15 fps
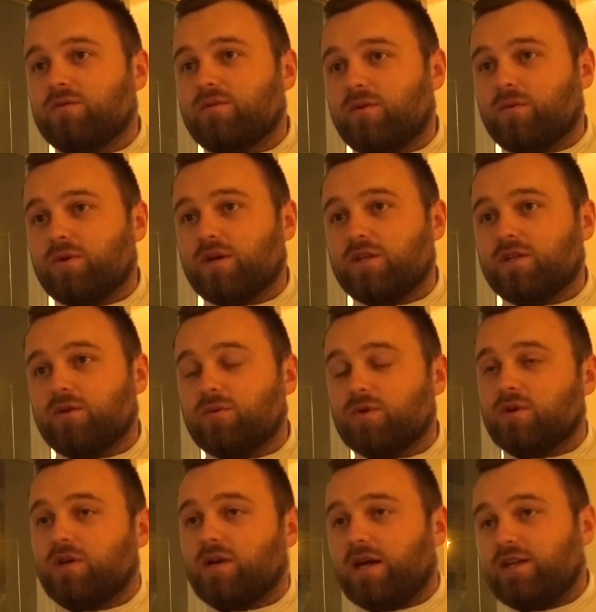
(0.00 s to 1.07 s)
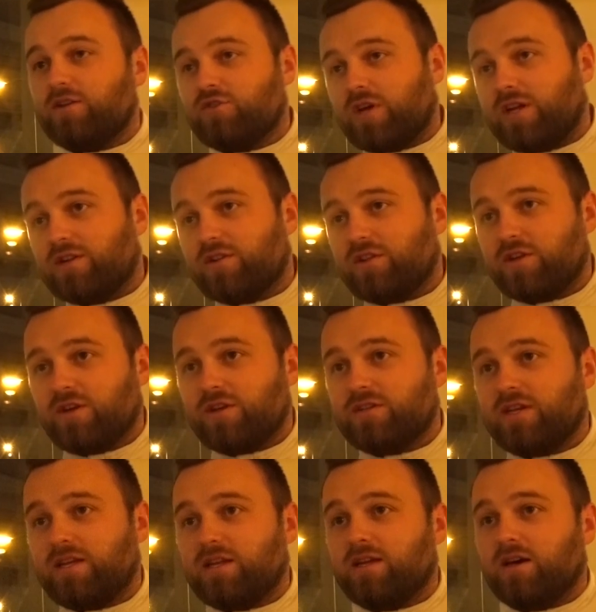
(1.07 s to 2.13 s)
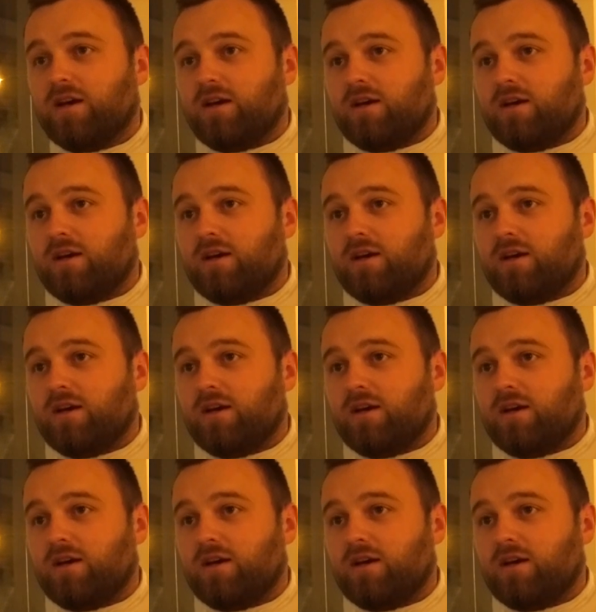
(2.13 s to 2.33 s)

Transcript: what we're going to do. We're getting training on Thursday,